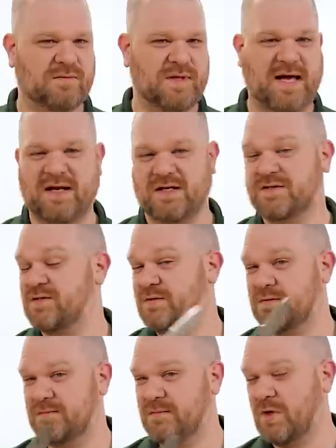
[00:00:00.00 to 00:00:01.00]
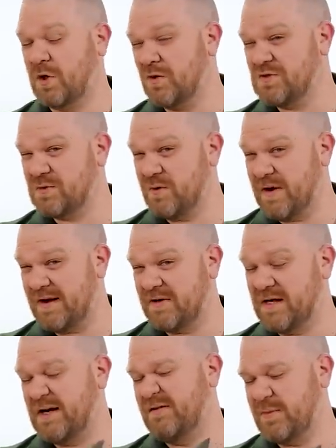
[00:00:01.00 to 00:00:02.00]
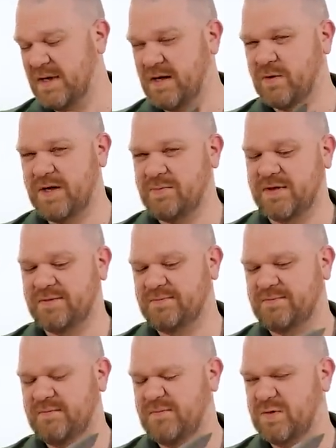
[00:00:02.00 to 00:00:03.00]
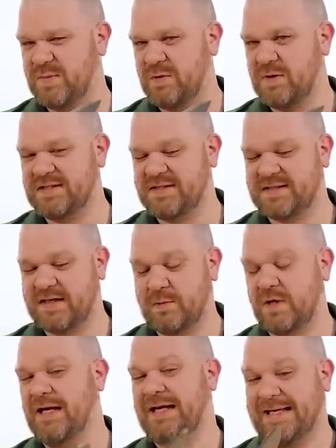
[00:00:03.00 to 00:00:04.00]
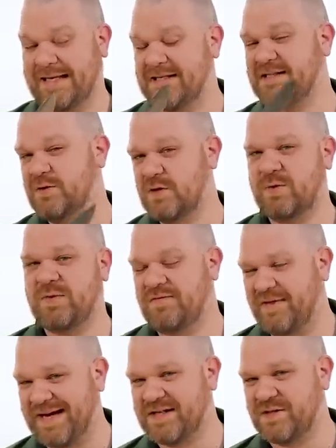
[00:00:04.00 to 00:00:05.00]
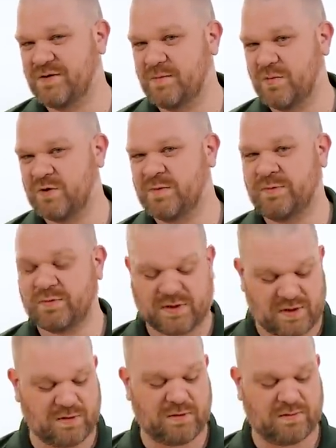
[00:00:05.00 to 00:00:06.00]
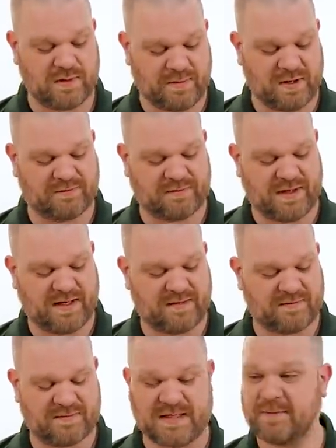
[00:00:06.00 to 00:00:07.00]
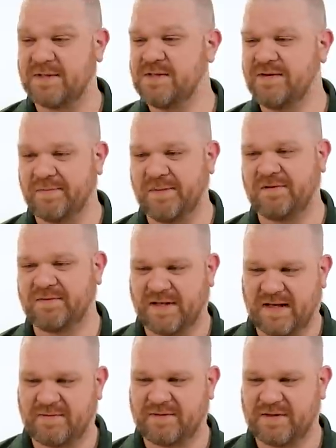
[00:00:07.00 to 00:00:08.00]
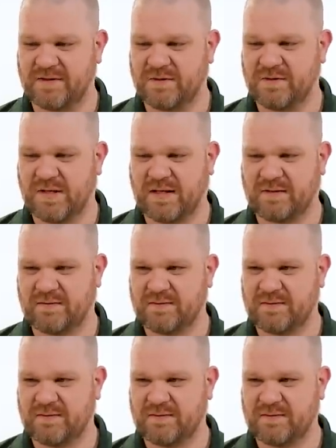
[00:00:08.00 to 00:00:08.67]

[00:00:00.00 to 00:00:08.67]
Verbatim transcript: that is close to a gravity knife, but not quite, but speed-wise the same, is still gonna be faster than most people can do a butterfly knife. Thomas, you have a butterfly knife on you, do you not?